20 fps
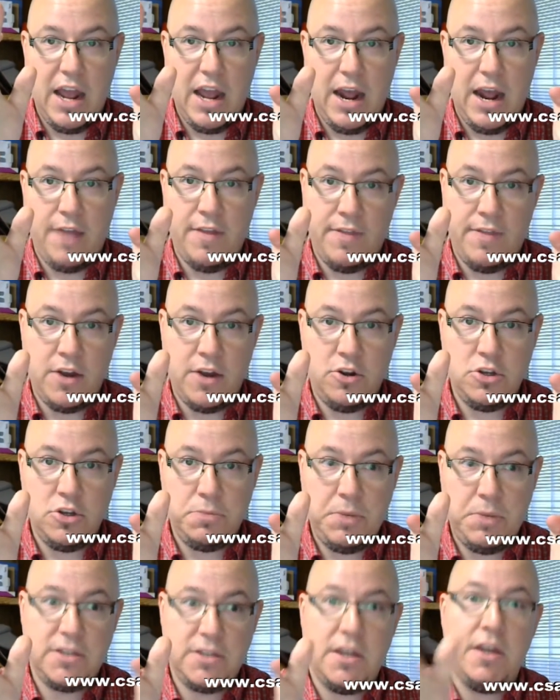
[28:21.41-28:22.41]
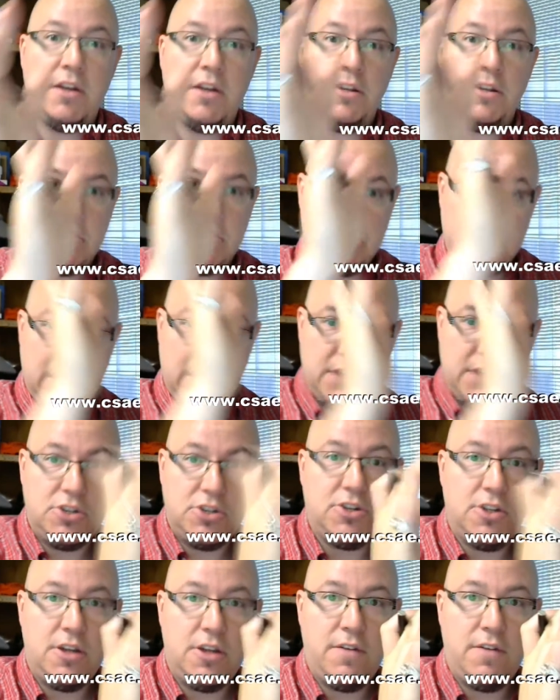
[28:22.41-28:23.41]
and then that news piece sends you
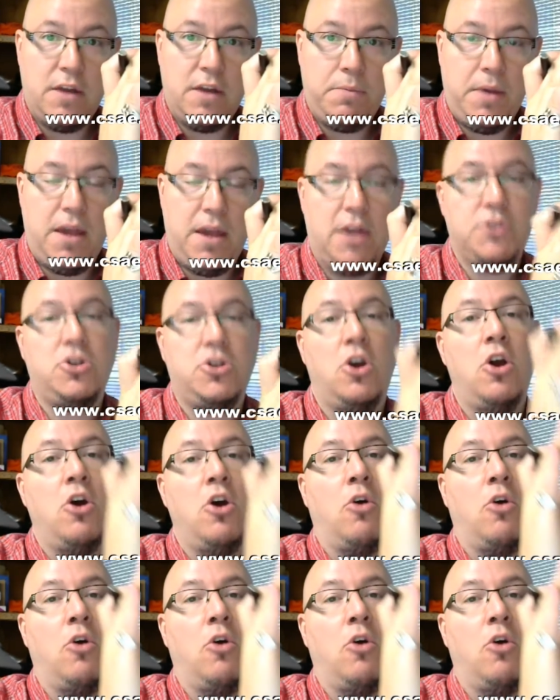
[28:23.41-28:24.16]
to the event page